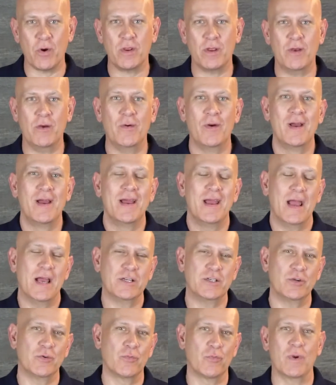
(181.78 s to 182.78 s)
you
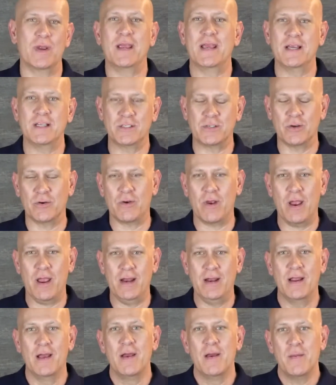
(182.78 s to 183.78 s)
as you
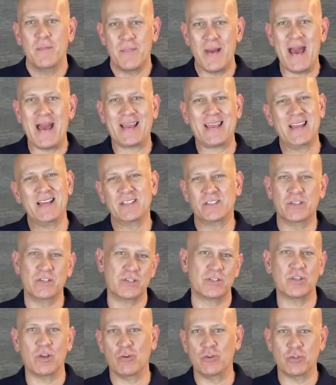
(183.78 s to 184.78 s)
reintegrate back into
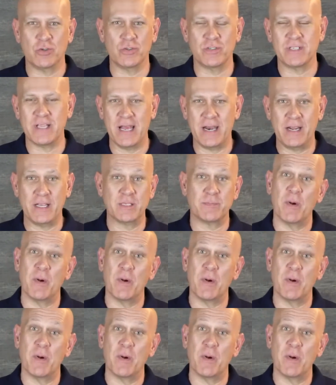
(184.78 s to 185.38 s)
social settings,